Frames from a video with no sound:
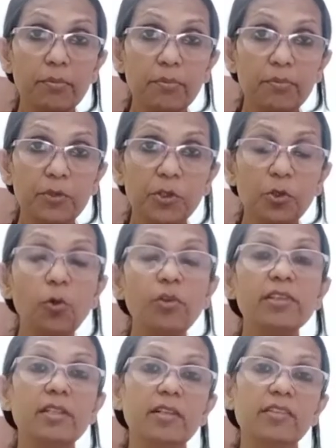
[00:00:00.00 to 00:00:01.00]

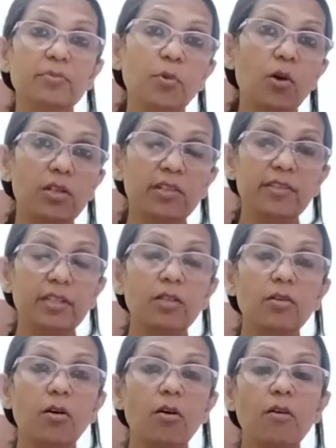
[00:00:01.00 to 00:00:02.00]
used this
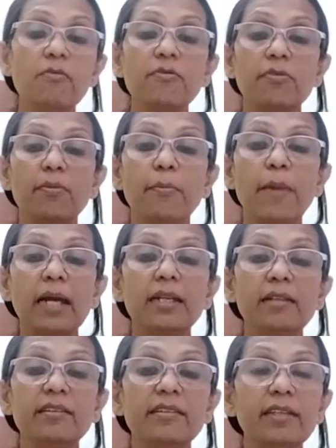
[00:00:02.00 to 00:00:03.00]
policy of
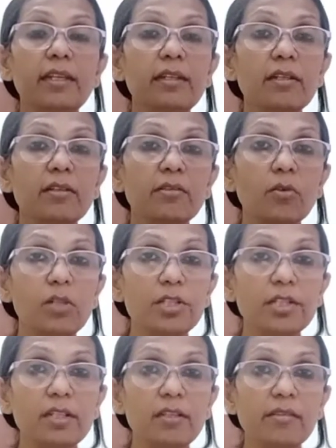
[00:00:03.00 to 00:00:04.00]
balancing the
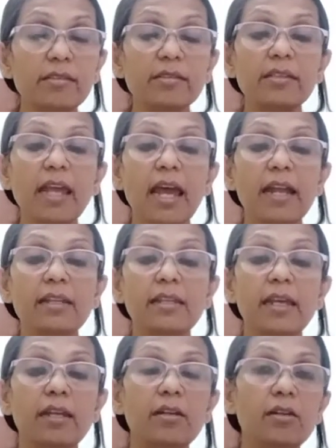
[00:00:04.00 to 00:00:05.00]
soldiers and
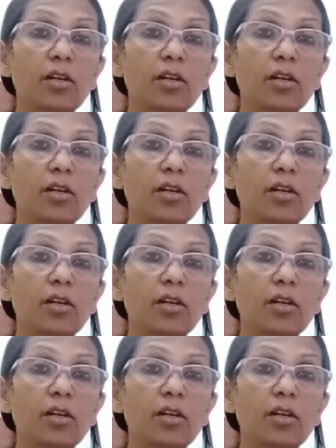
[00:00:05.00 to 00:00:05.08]
then